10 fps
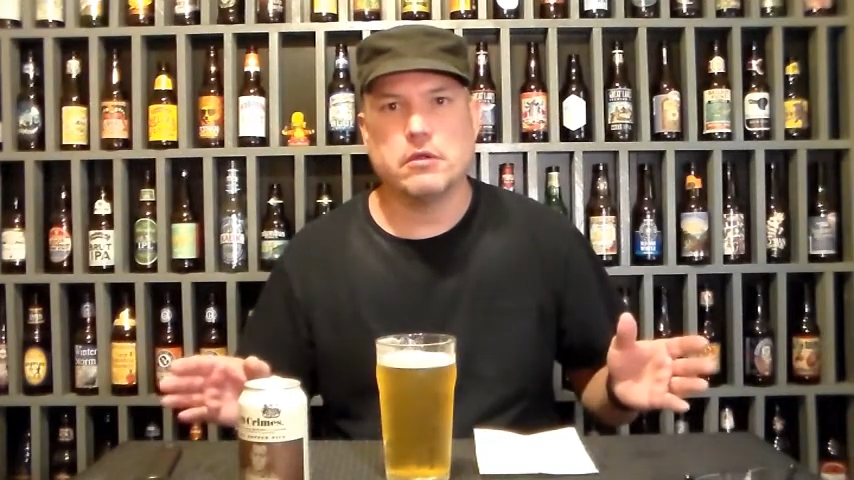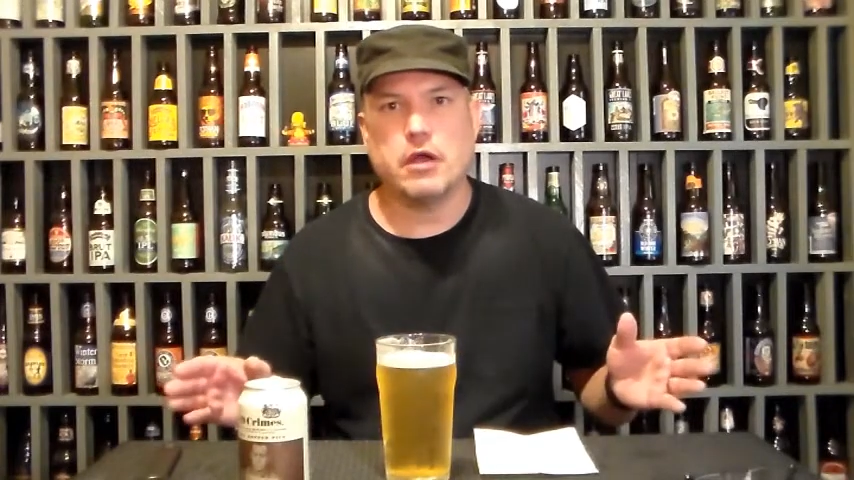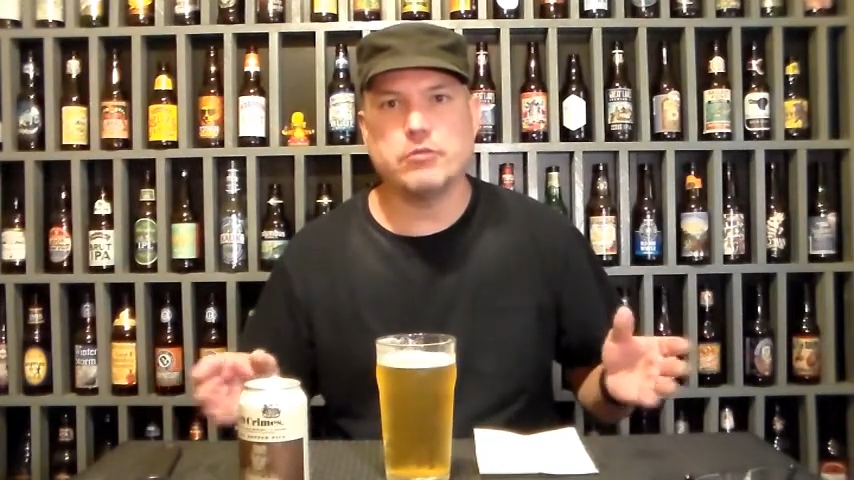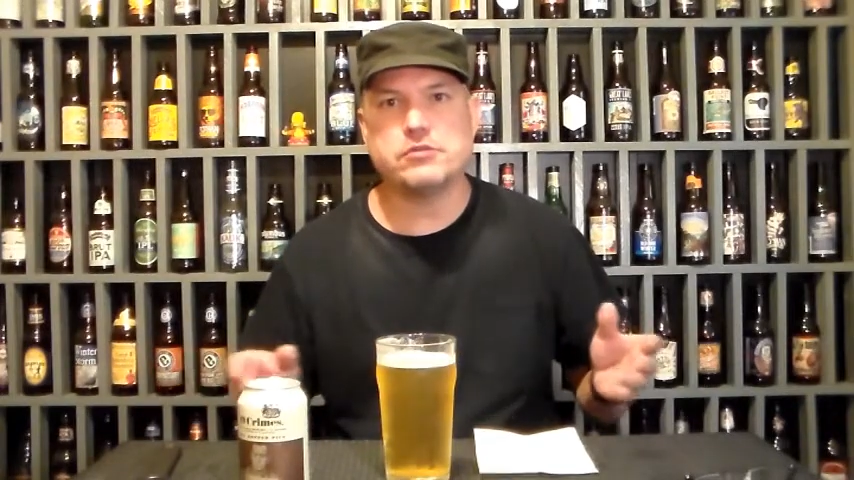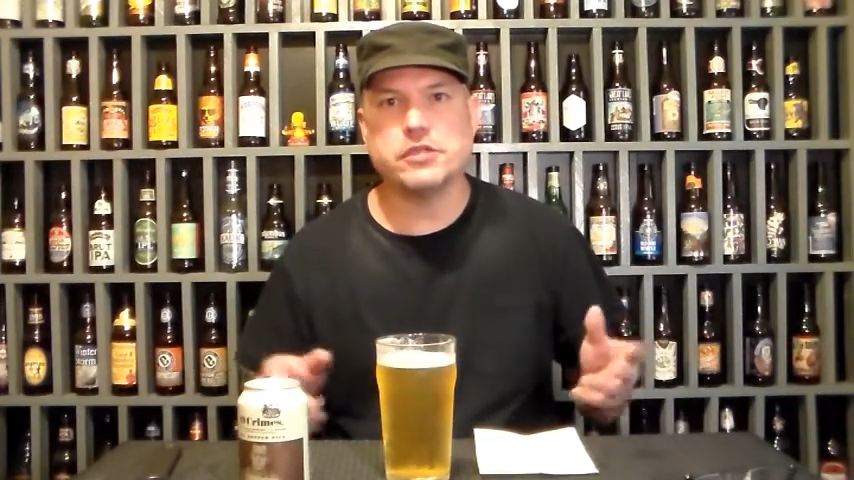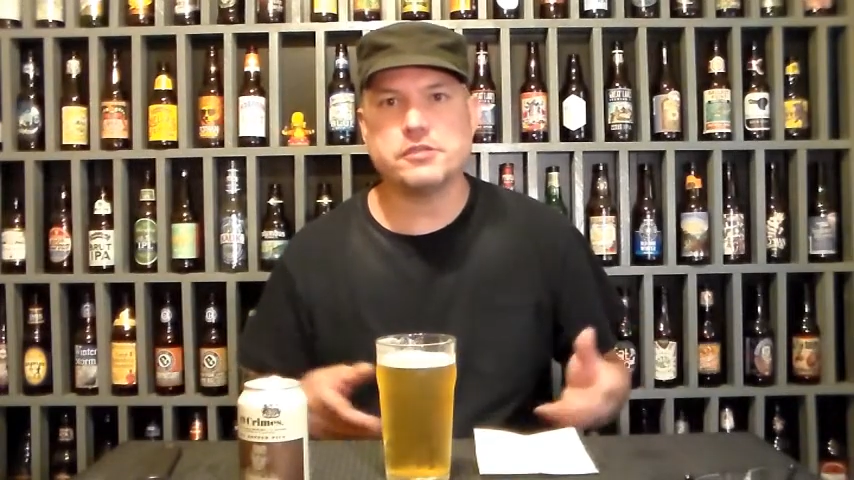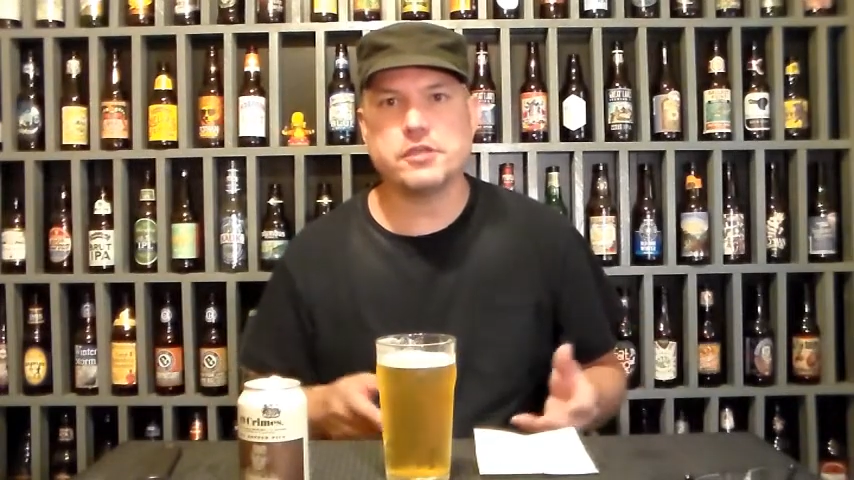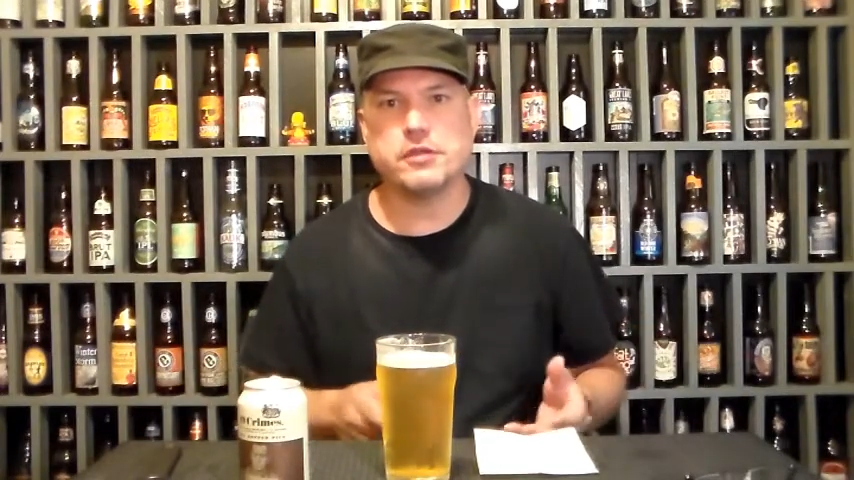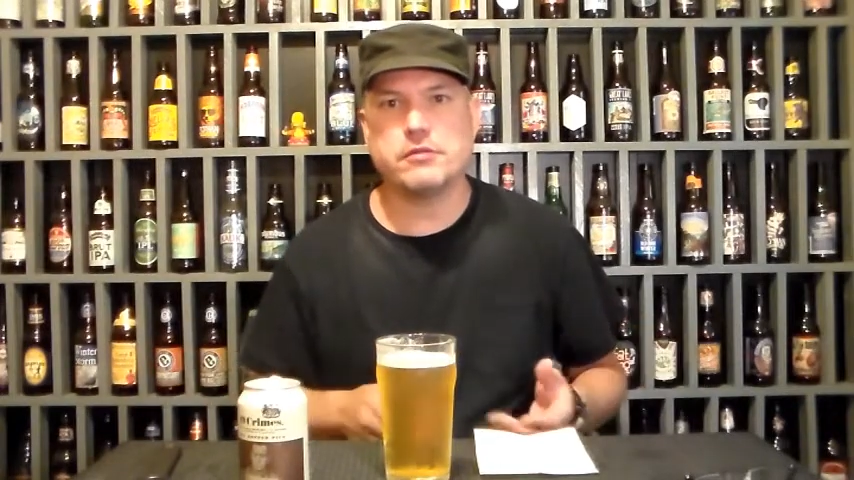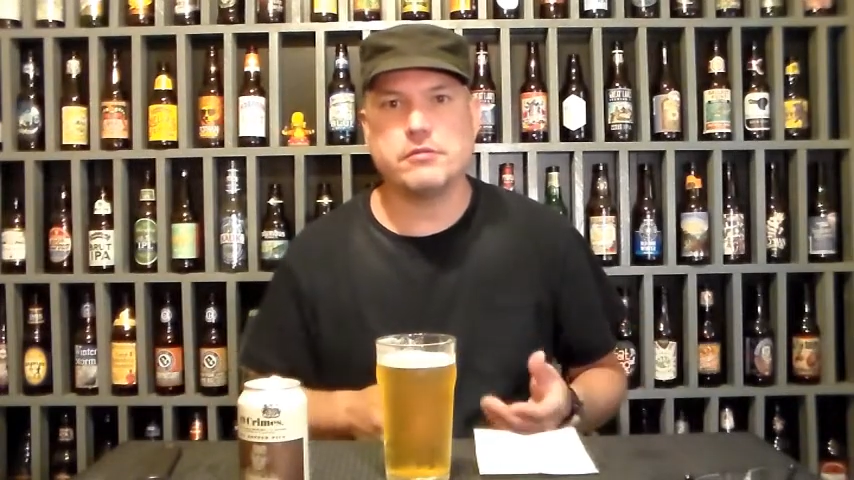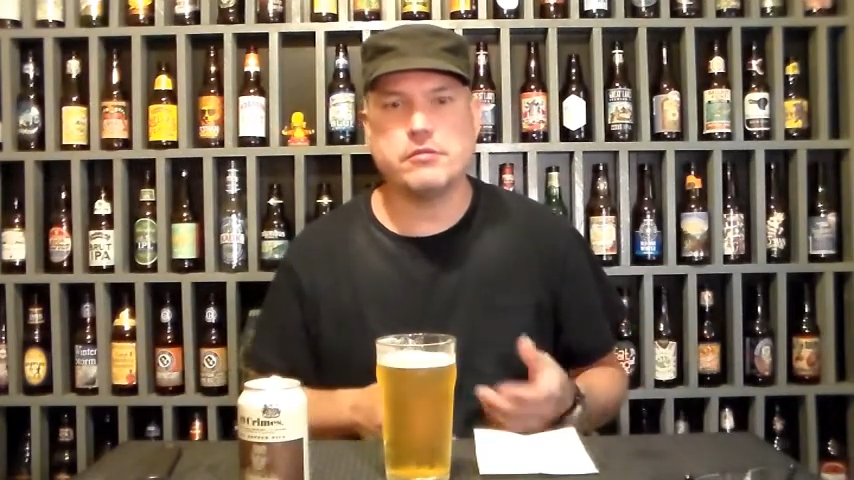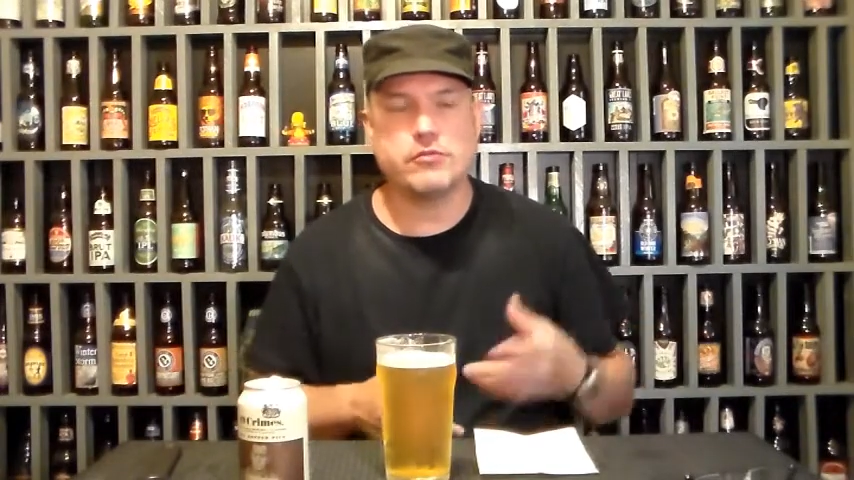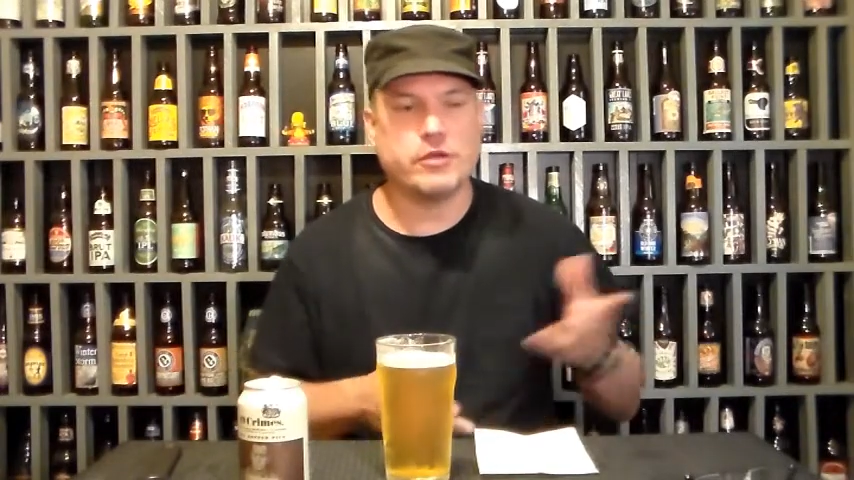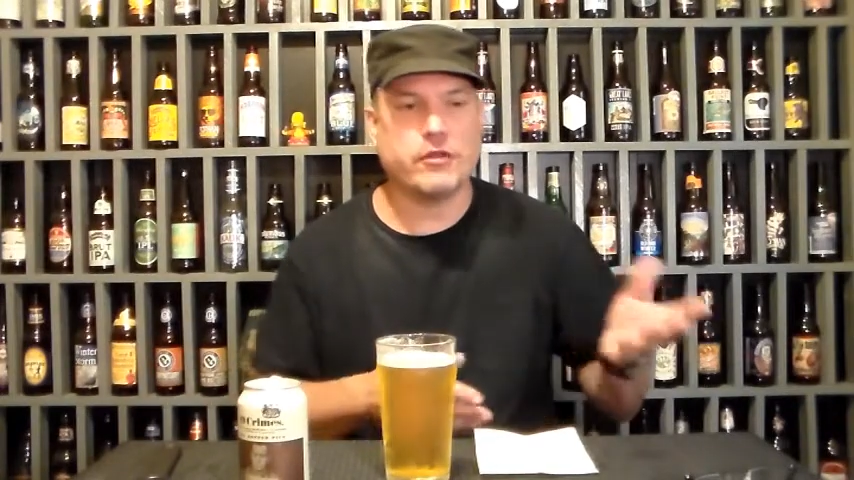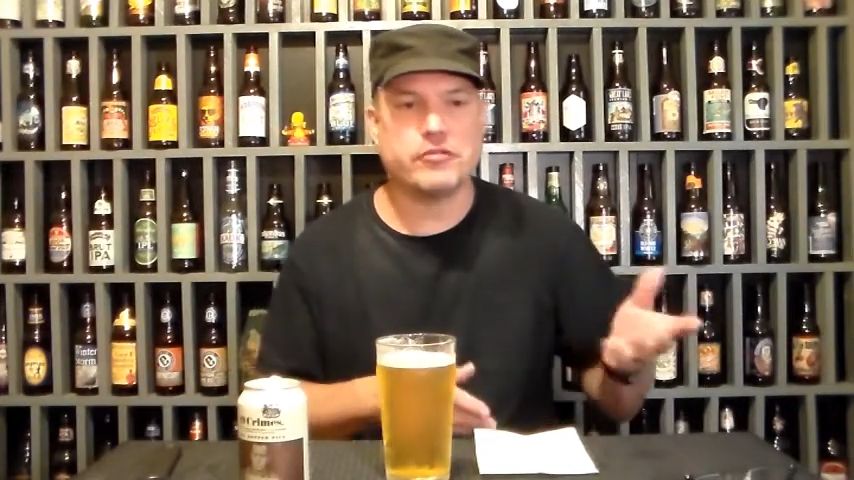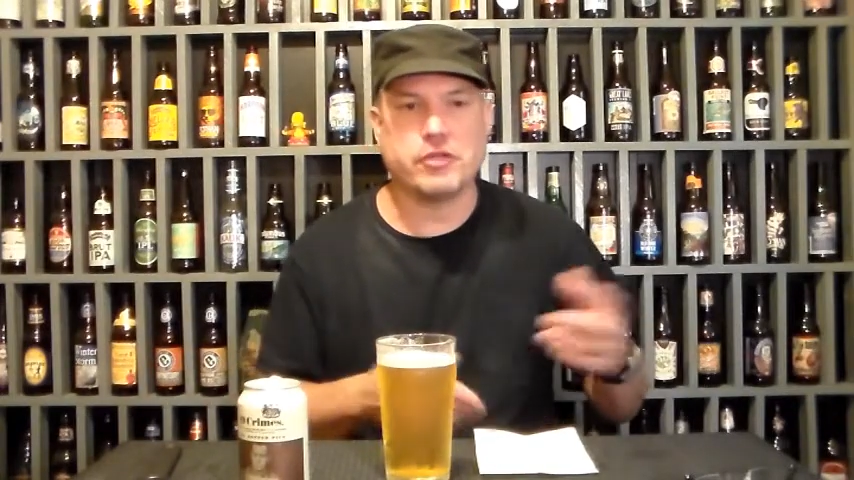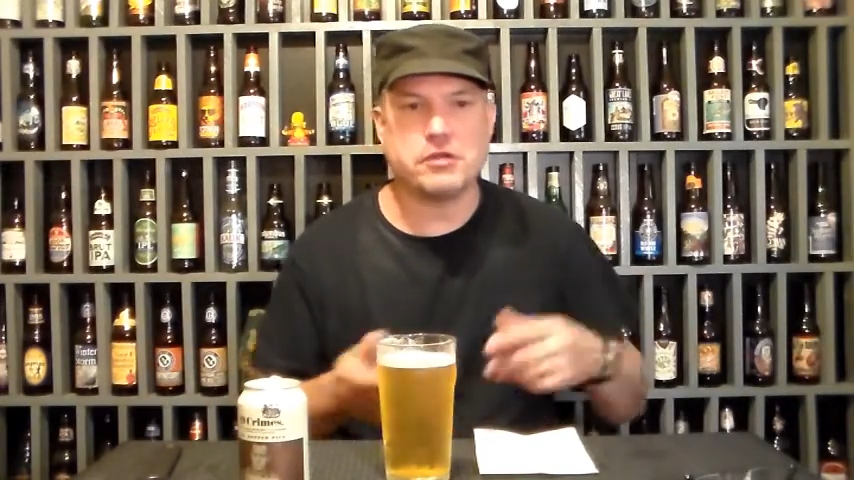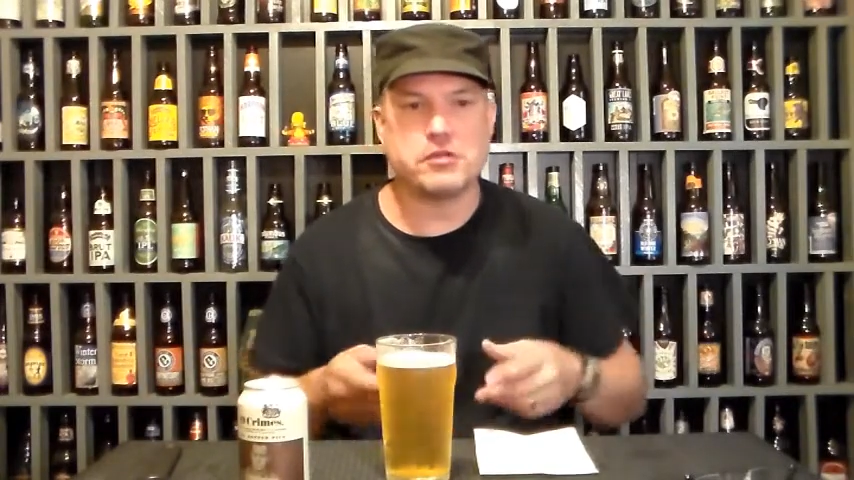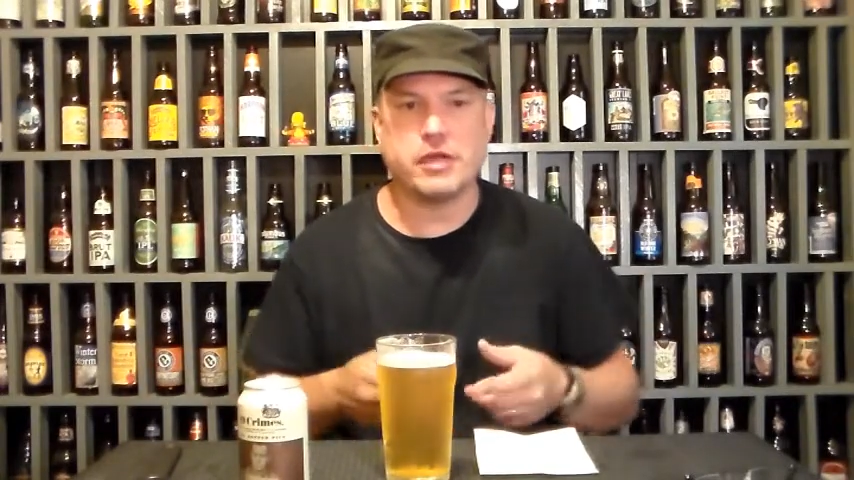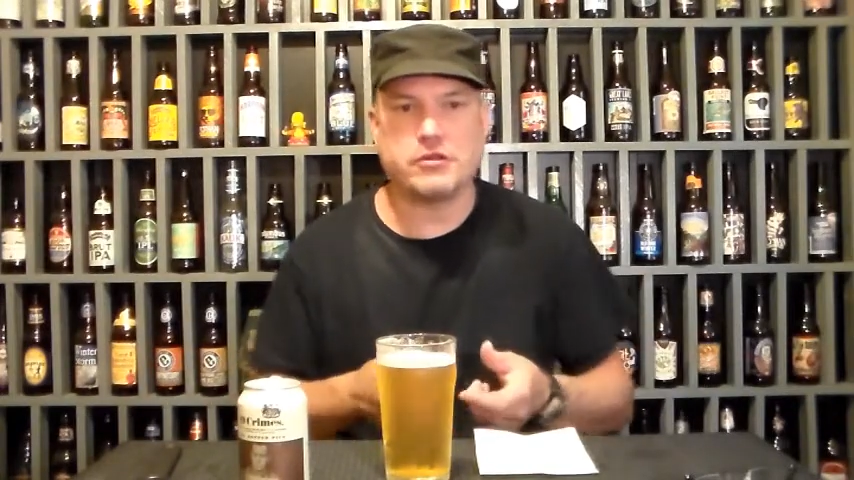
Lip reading: I was listening to another station,